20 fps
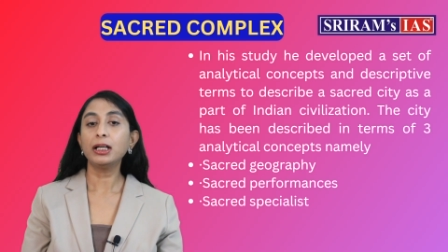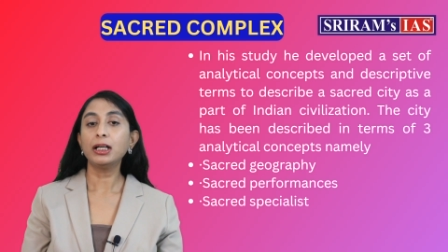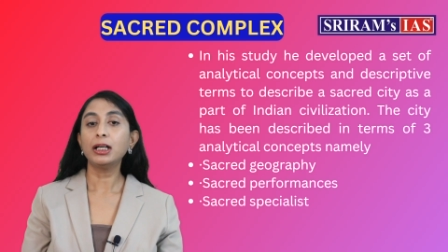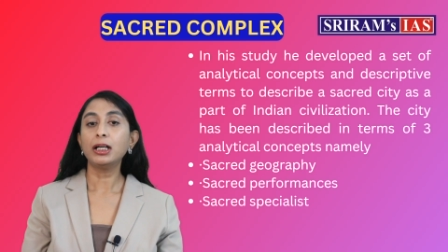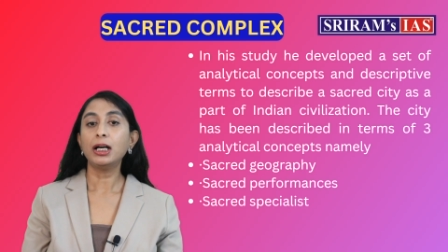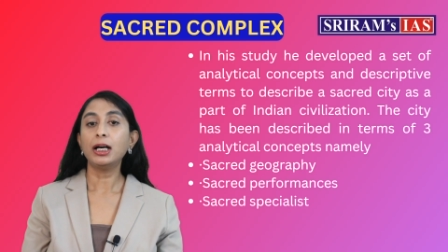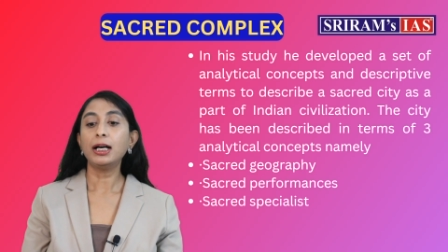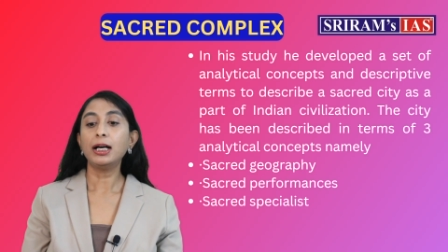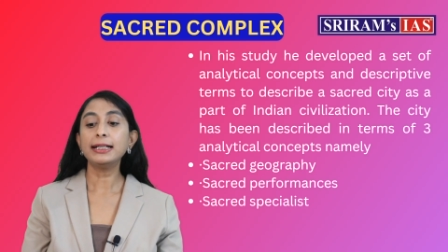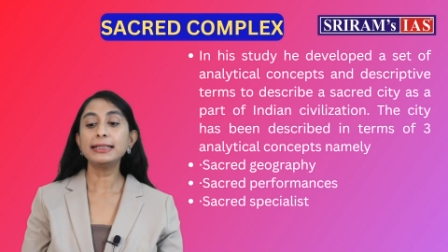
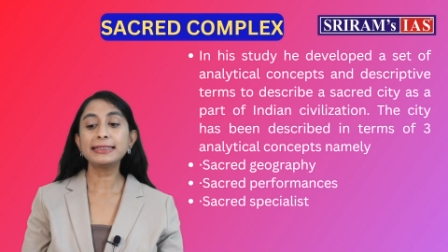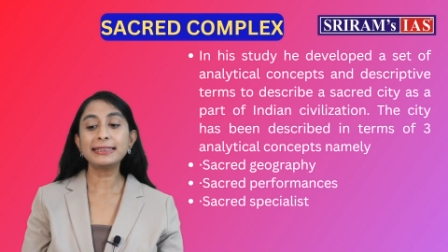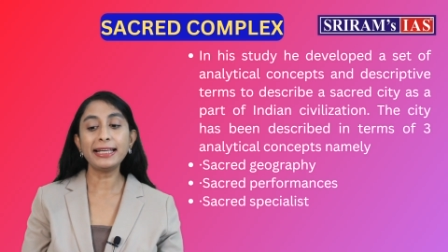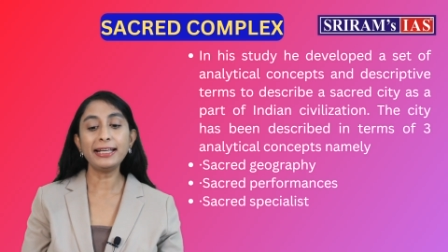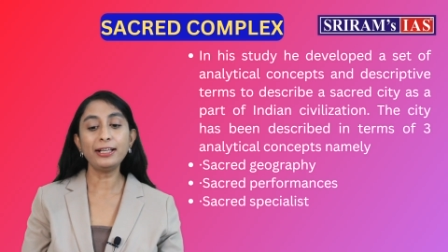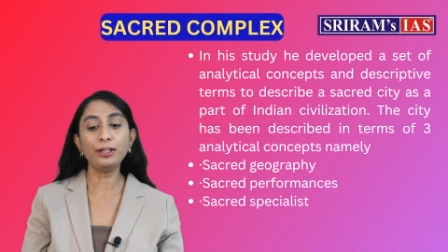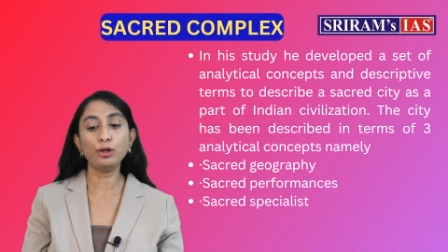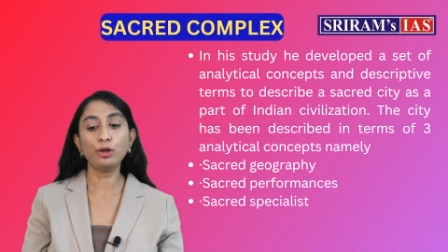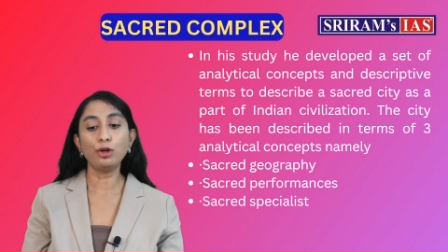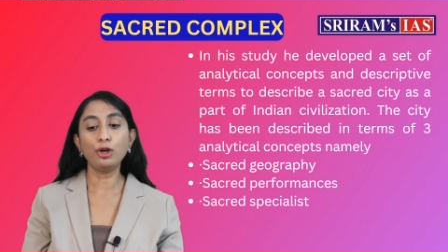a set
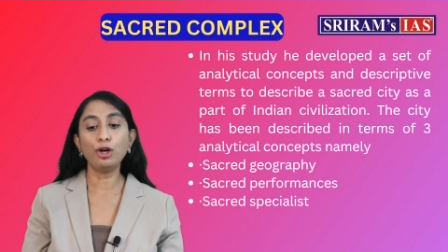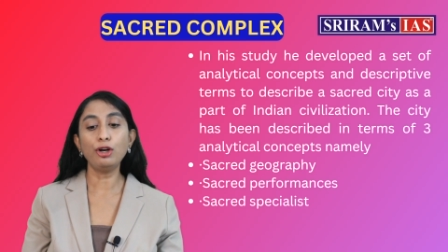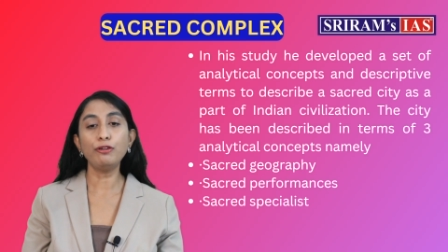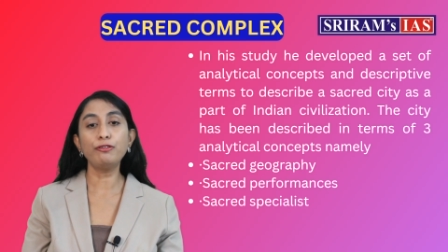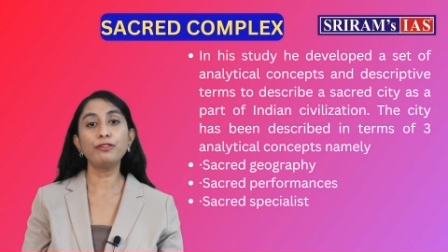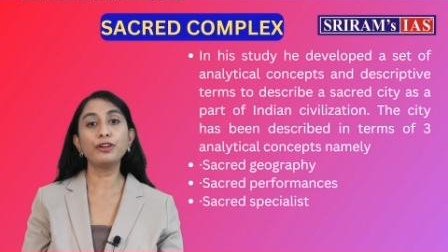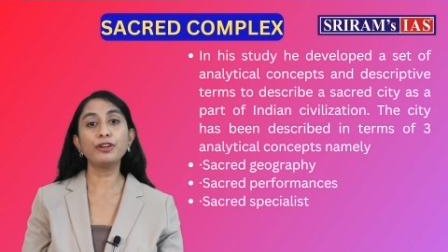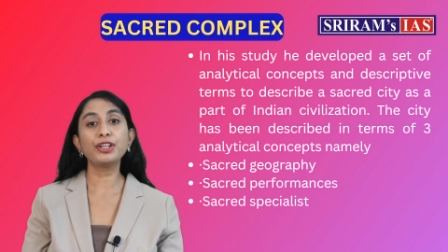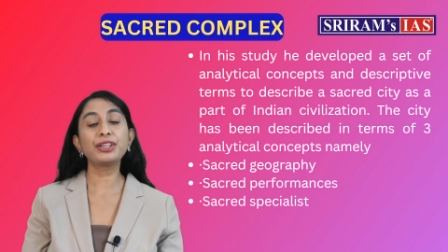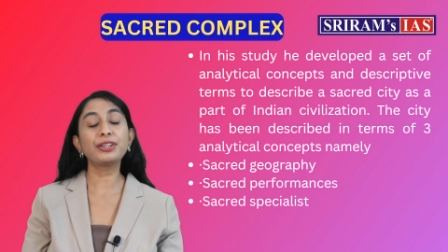of
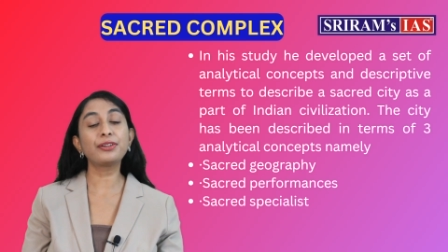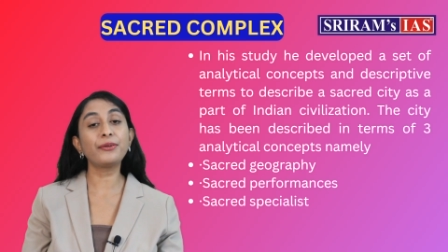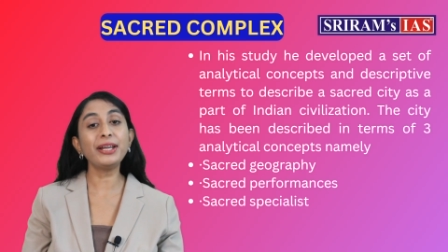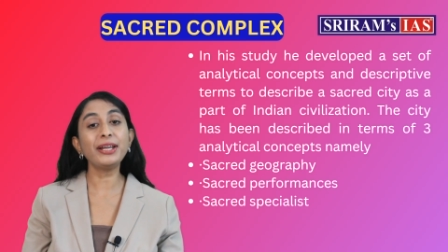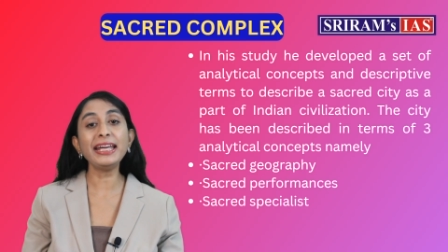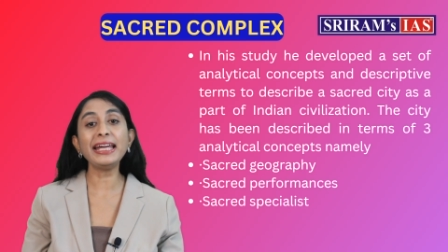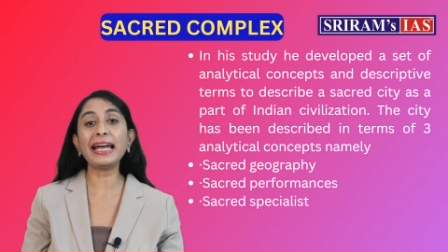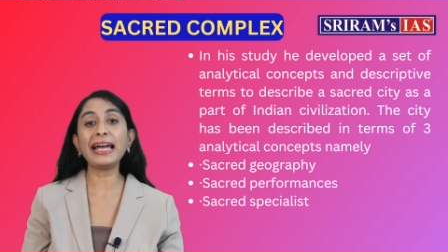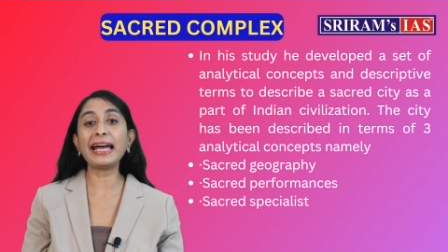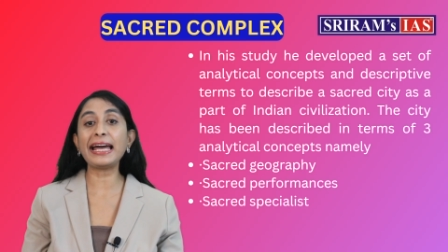3
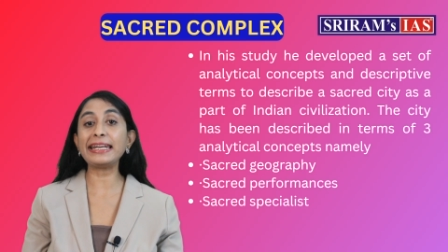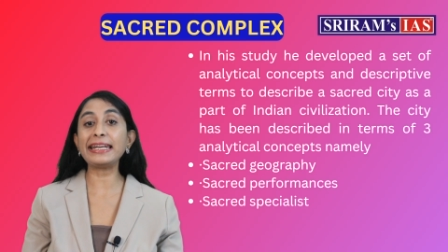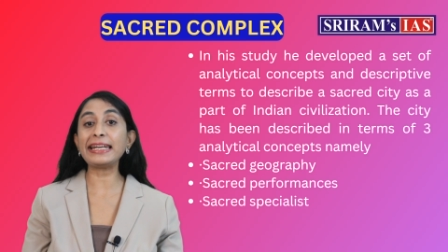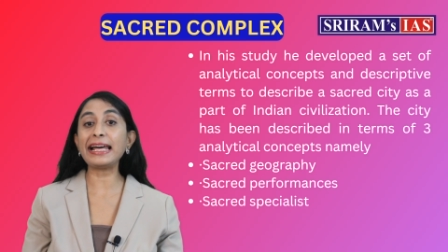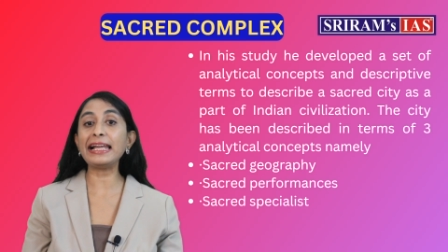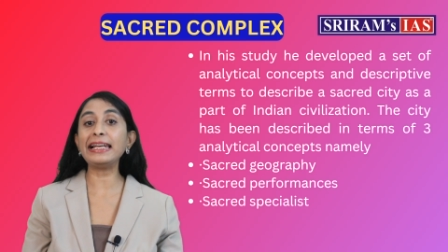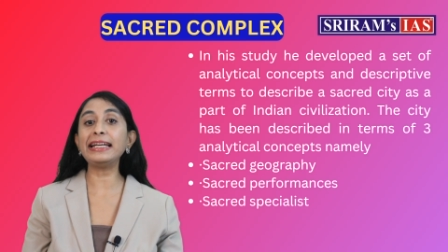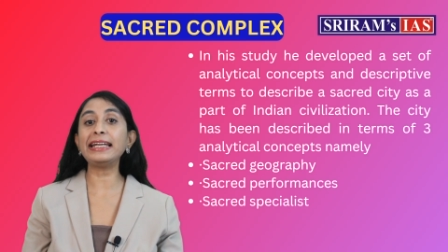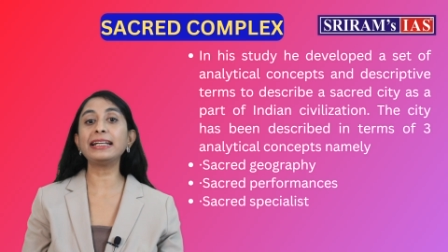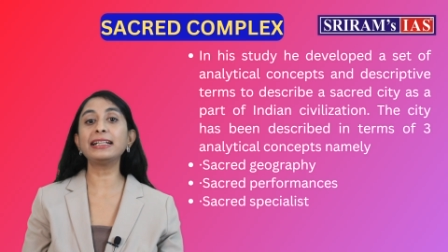
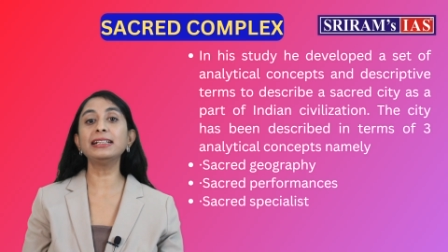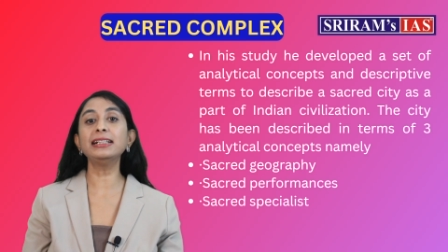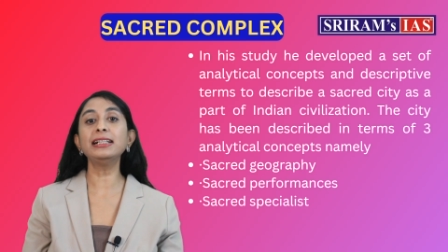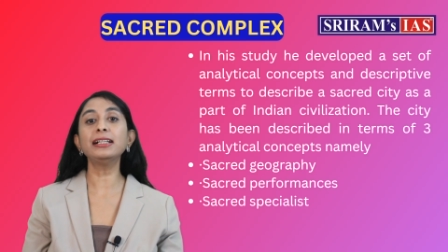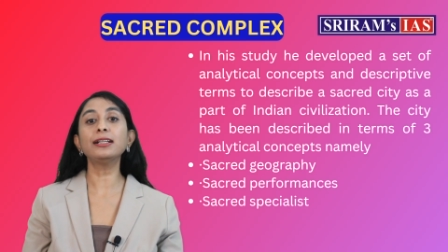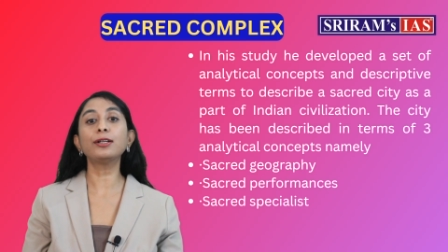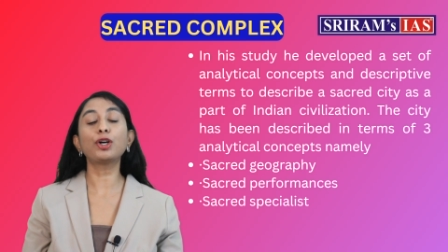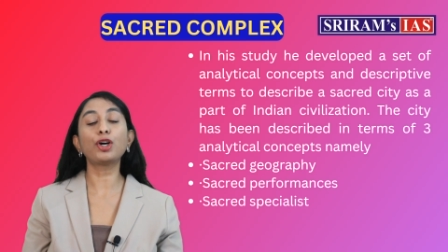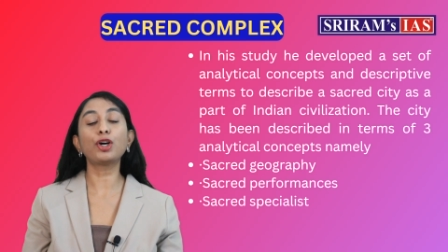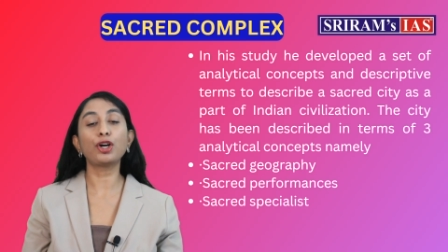analytical
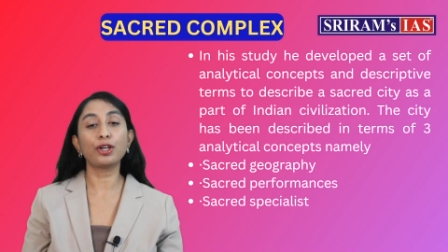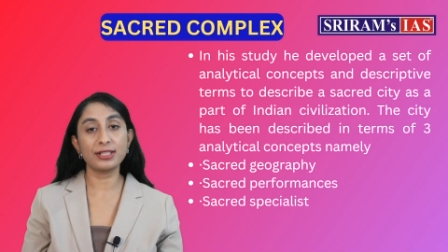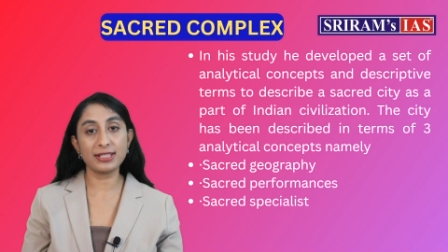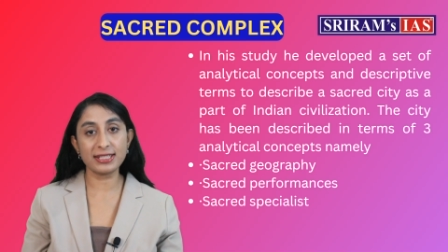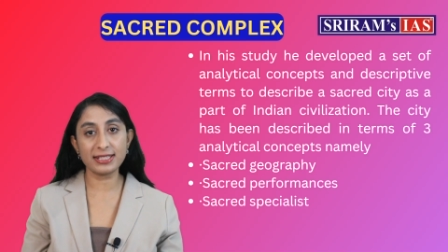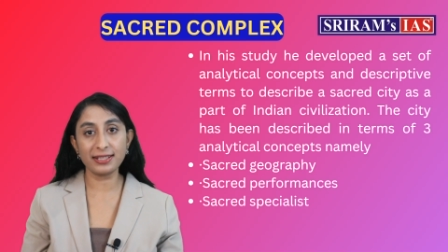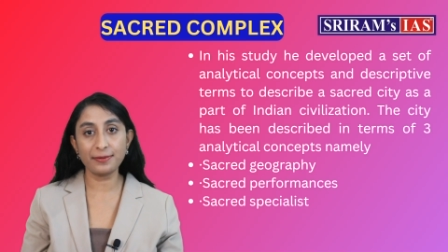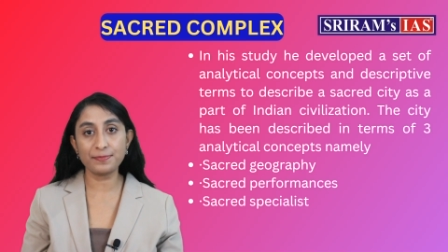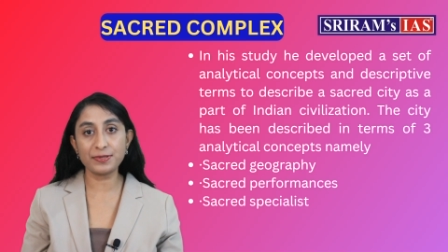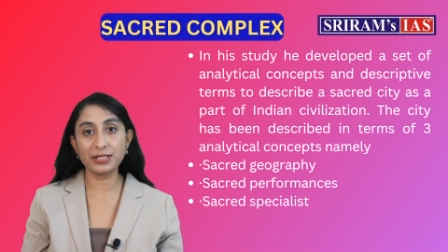
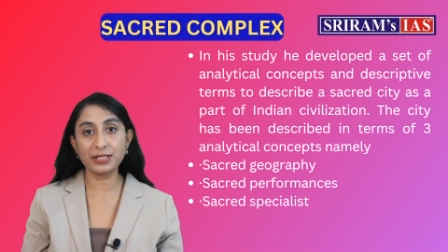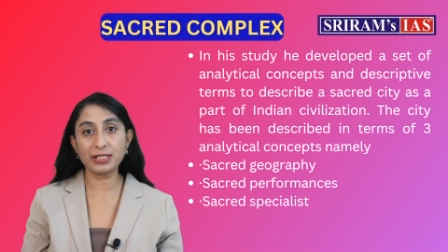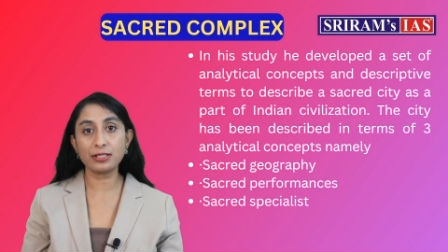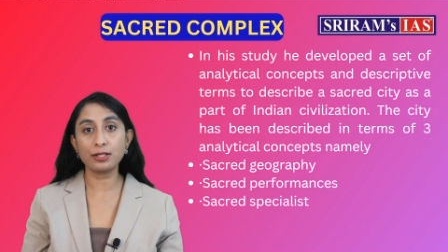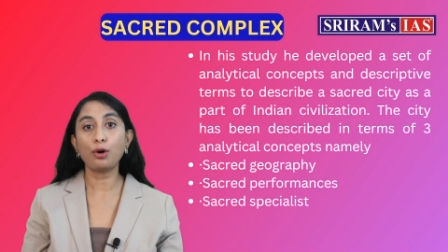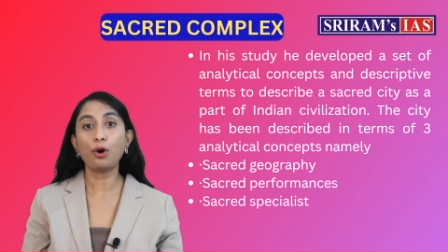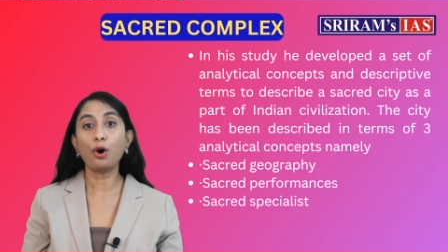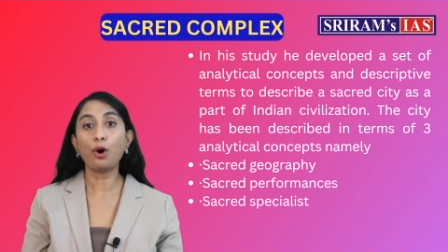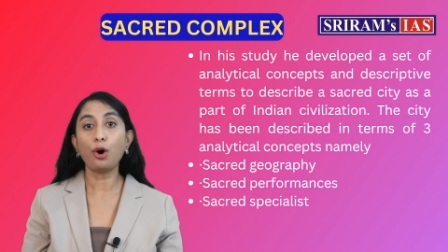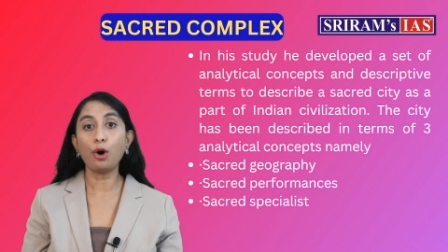concepts
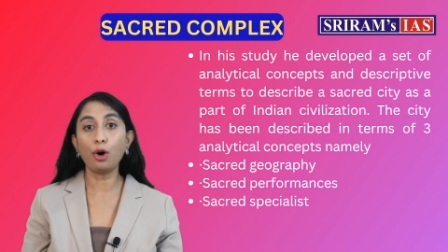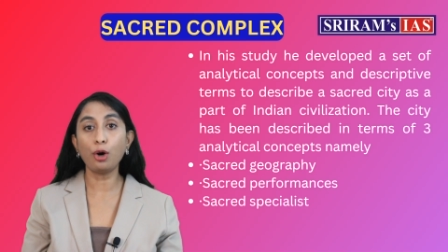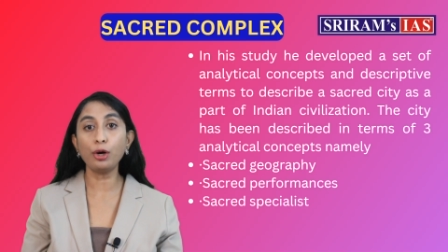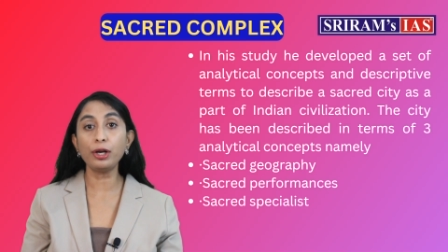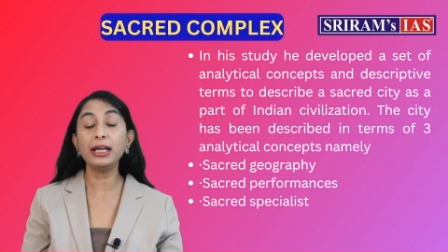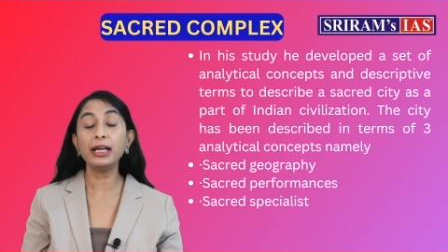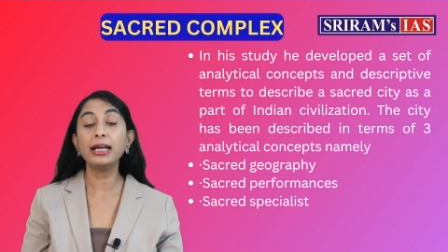or